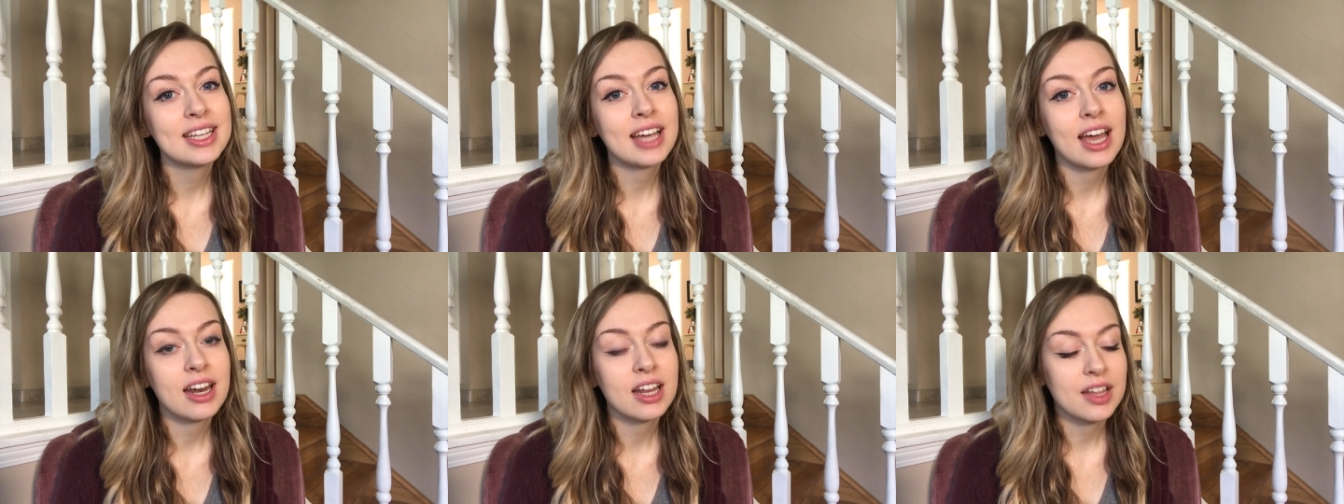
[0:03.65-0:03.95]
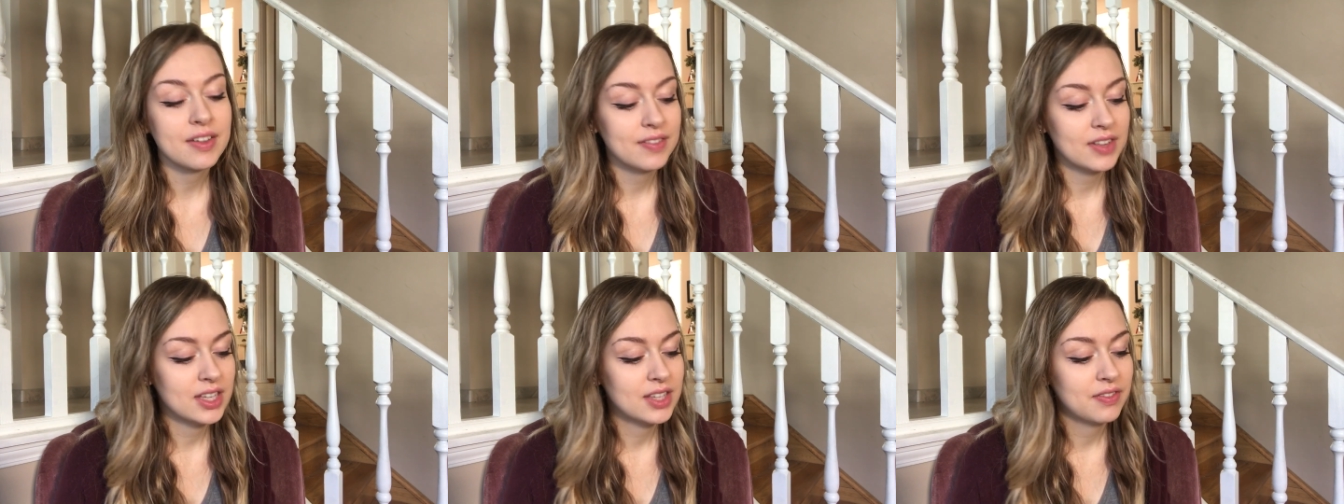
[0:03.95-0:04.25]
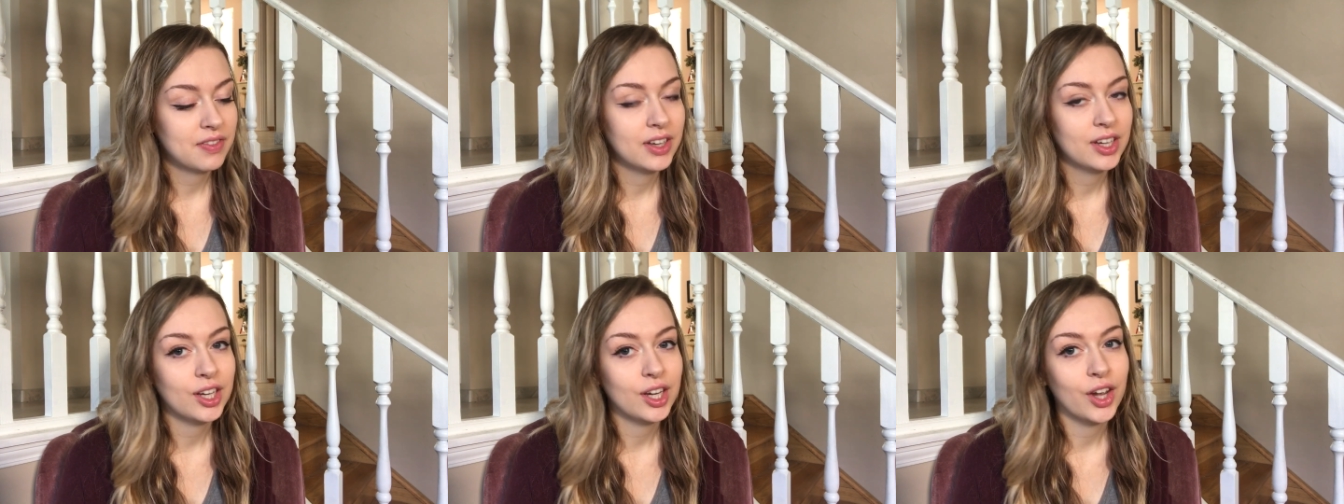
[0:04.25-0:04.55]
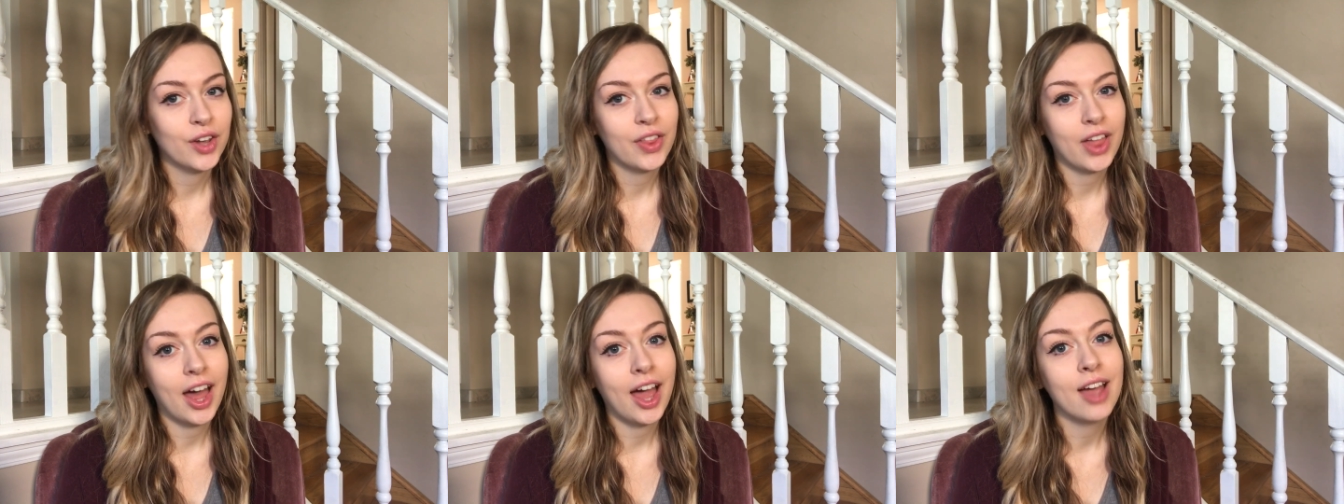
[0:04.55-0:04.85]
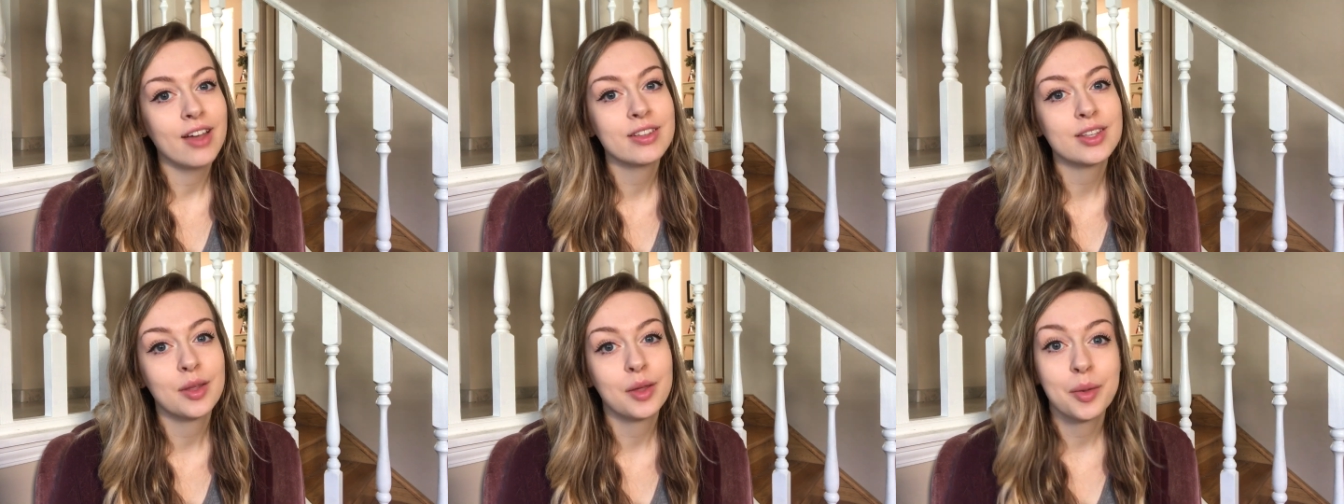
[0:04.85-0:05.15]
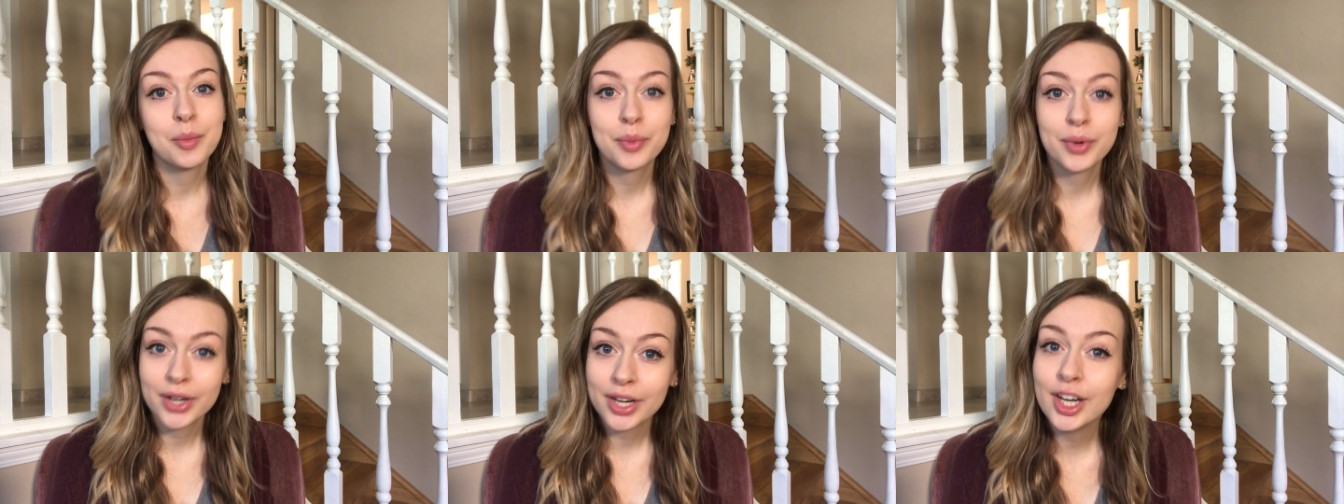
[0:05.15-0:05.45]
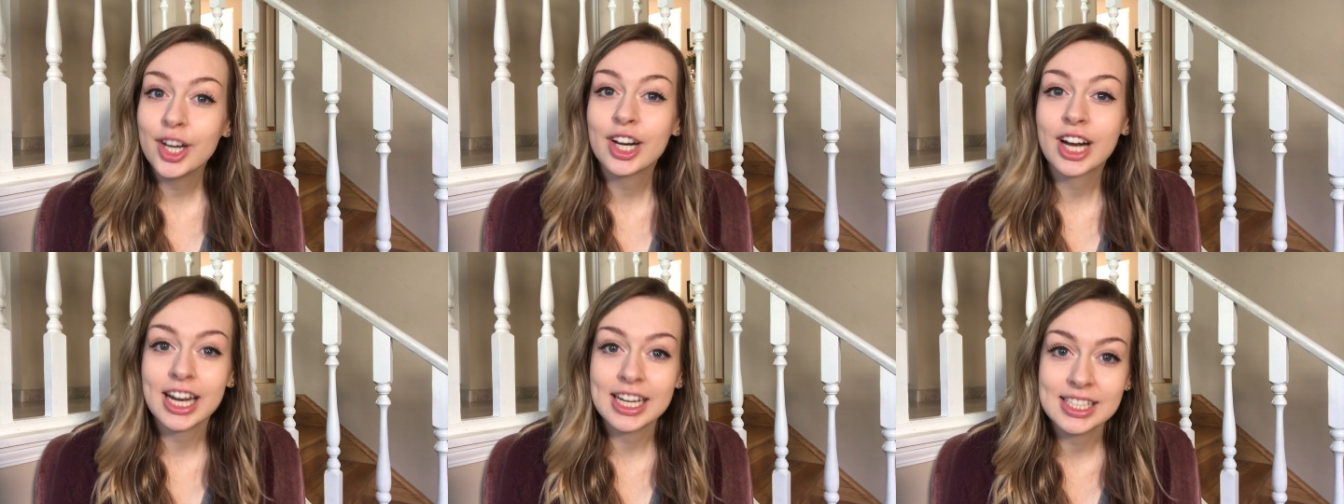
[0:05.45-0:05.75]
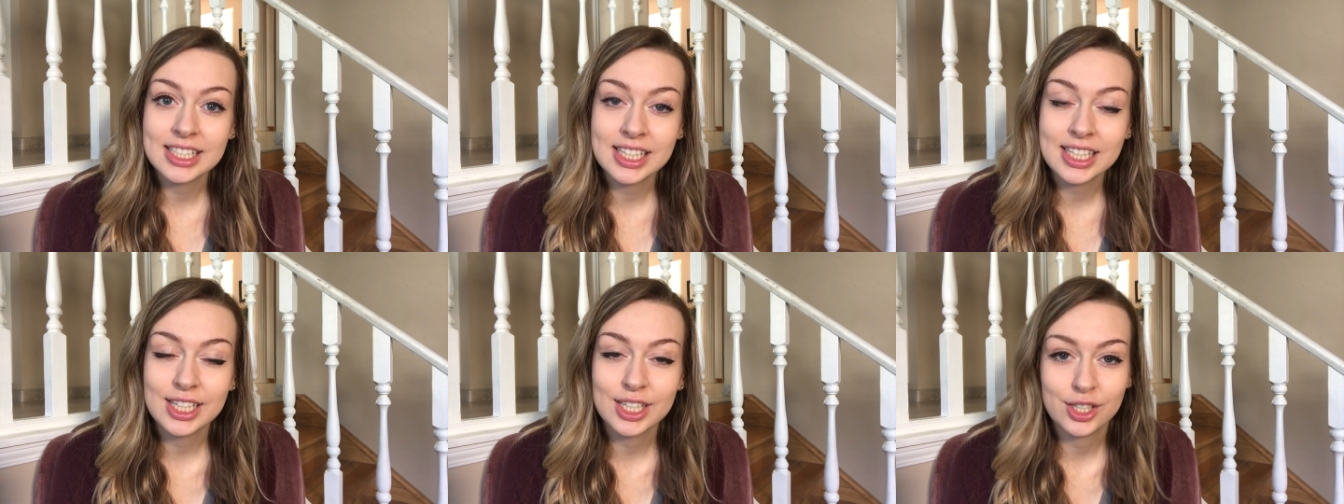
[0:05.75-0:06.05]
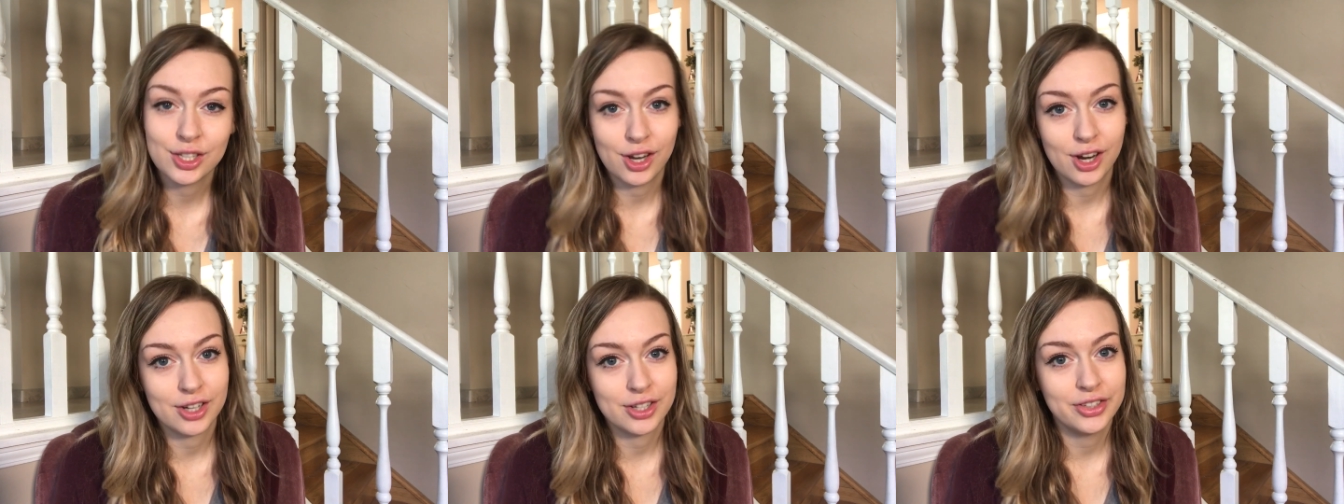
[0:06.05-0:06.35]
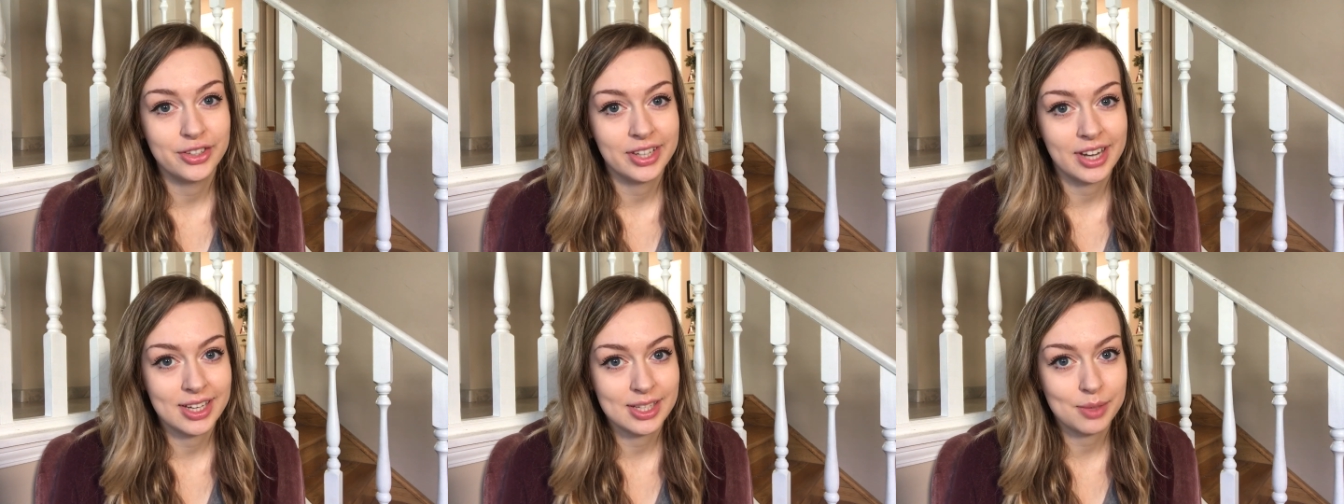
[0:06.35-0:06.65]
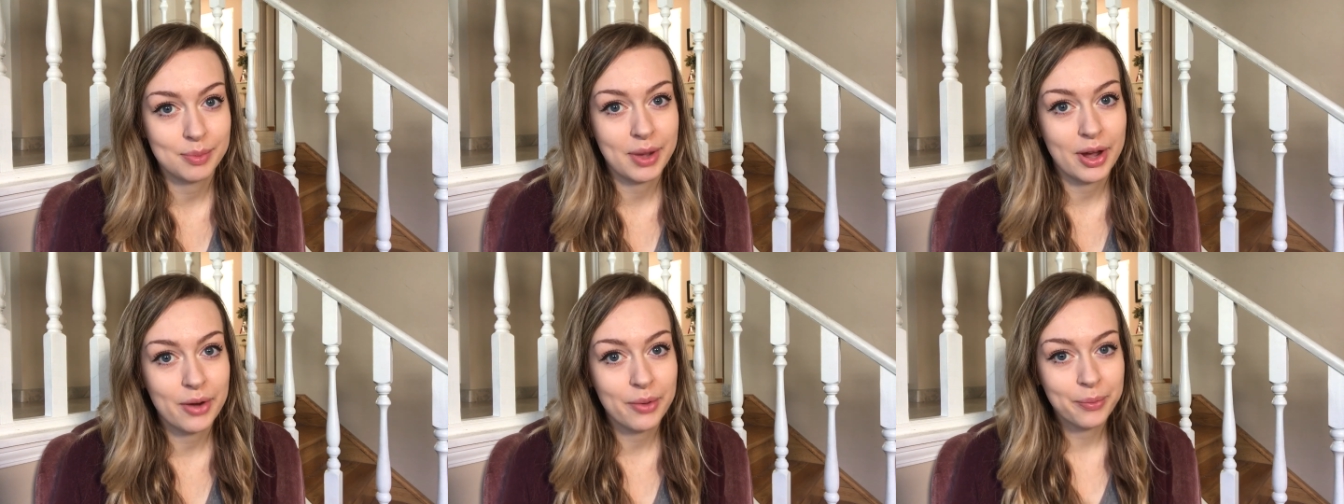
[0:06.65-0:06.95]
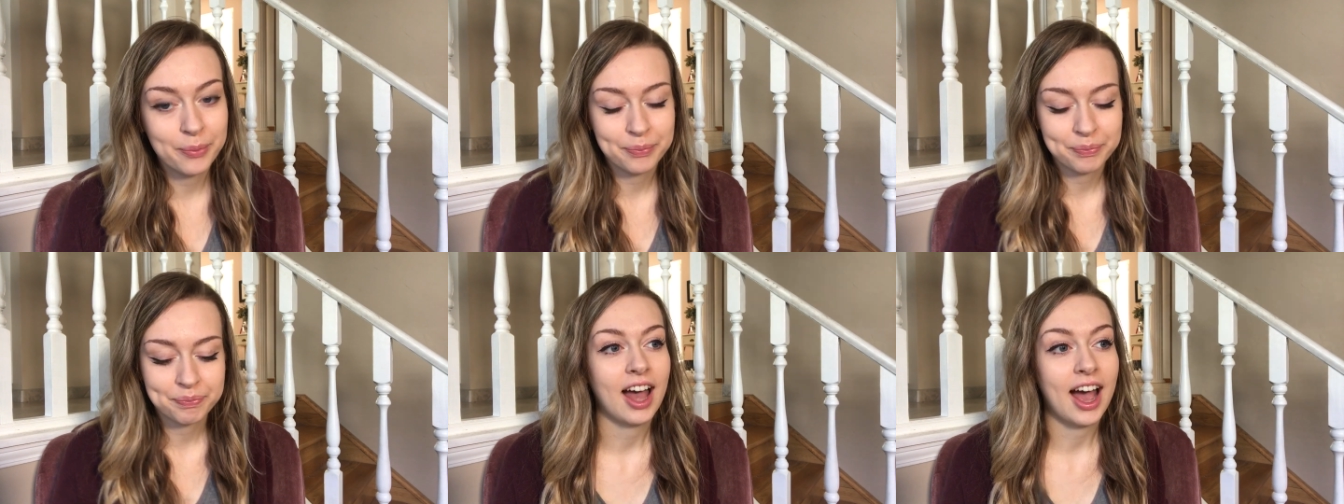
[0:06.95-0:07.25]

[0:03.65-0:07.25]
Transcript: title of this video that I have something pretty crazy to talk to you guys about.